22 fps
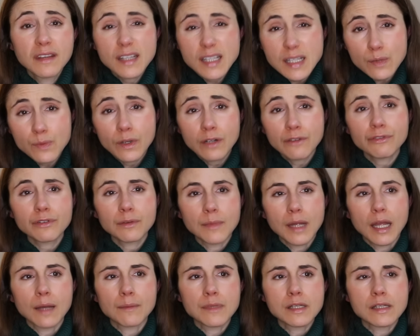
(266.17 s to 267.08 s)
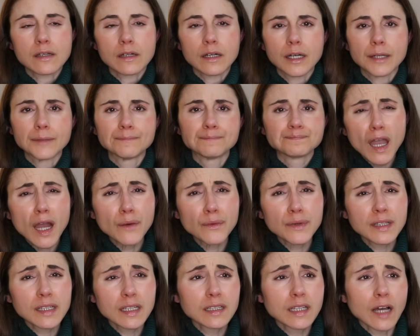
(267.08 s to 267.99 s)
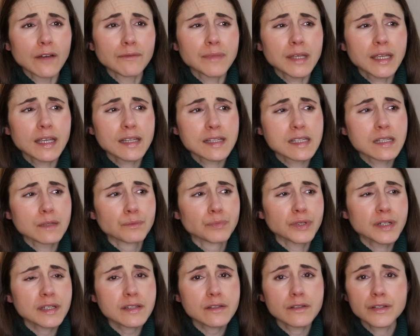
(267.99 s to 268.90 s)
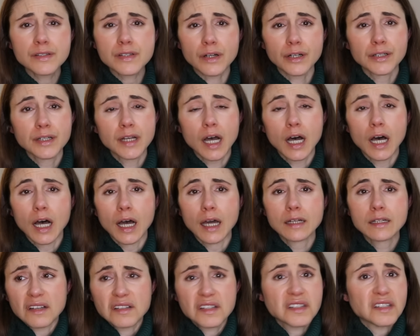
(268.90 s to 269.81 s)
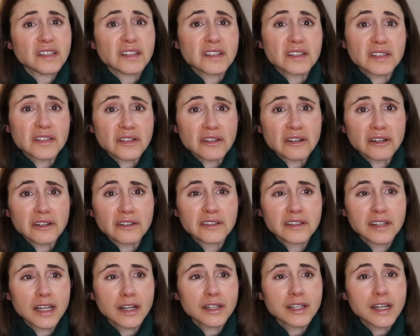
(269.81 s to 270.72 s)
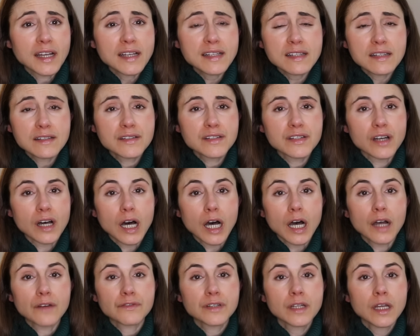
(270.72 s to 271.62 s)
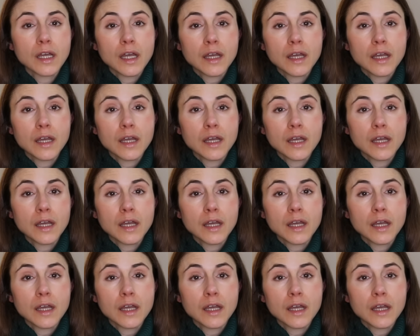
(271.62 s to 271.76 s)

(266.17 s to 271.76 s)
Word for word: This one from Amazon, I really love because the bristles are not sinister. They're nice and soft.